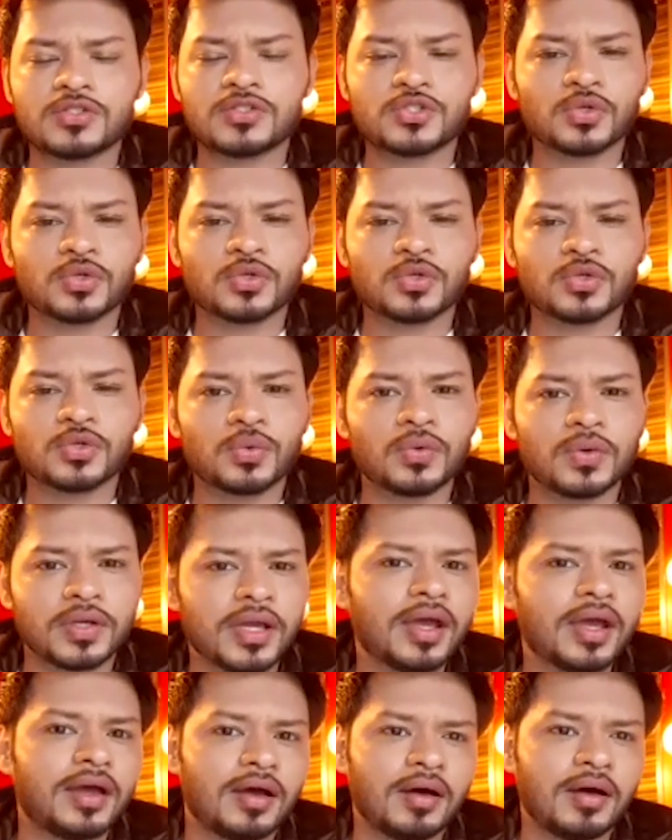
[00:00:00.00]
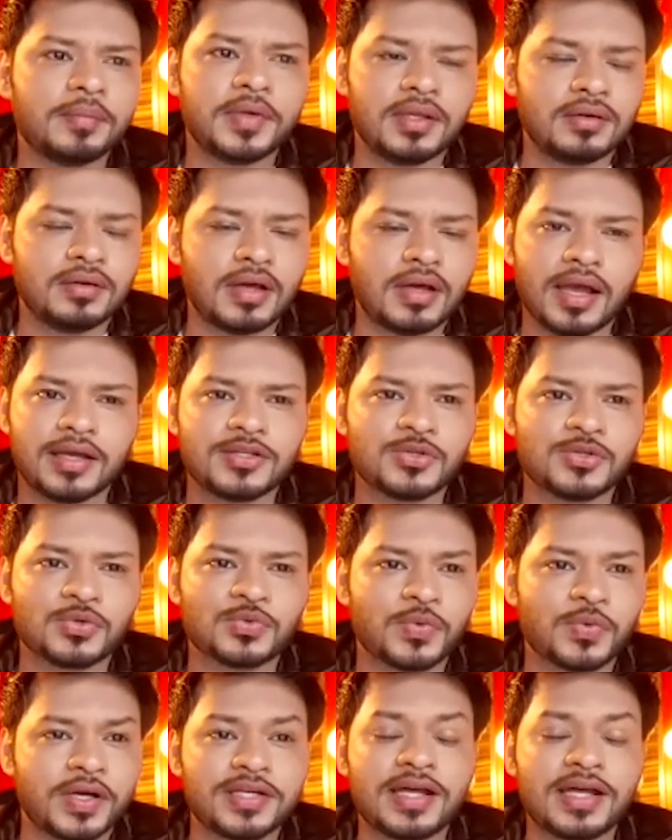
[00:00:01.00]
So yeah, I don't
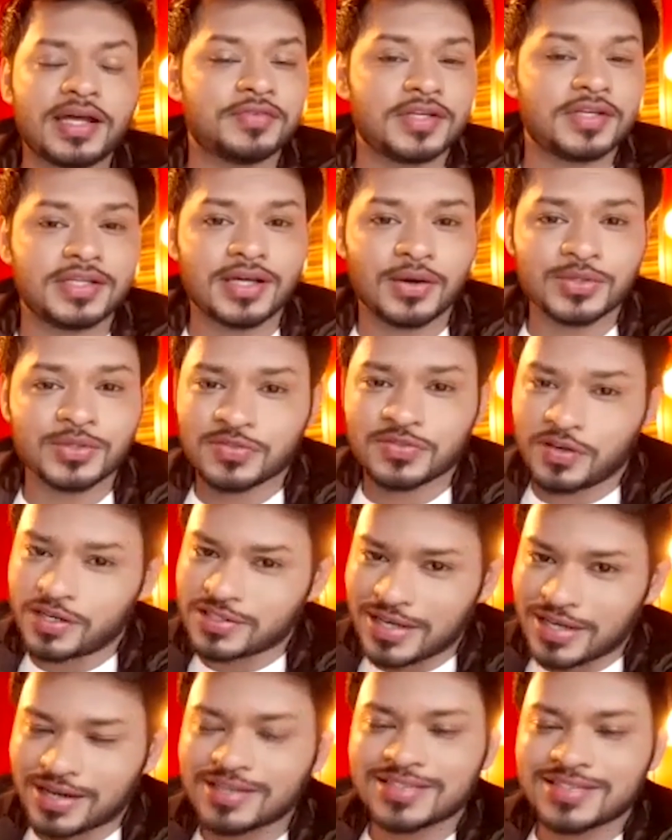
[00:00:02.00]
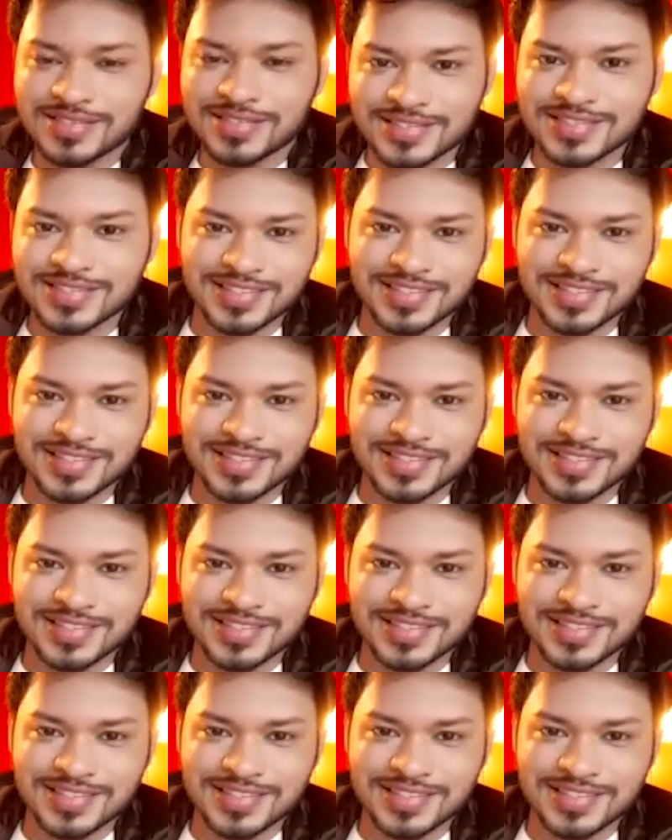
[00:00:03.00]
quite have any doubts as far as that is concerned.